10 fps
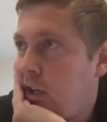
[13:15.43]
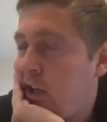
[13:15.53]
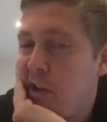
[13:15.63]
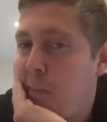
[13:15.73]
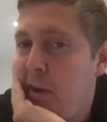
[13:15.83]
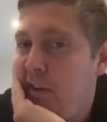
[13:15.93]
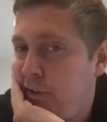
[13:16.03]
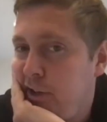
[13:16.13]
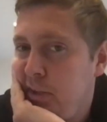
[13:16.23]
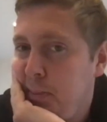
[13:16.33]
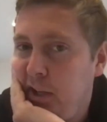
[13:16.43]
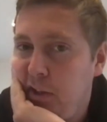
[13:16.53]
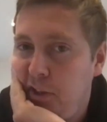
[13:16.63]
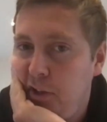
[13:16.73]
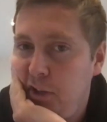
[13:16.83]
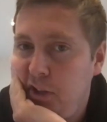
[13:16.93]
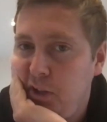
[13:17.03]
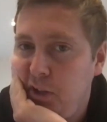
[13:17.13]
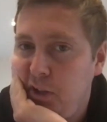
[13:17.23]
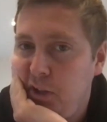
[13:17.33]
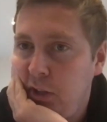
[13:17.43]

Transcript: and the Betfair SP in 30 to 1,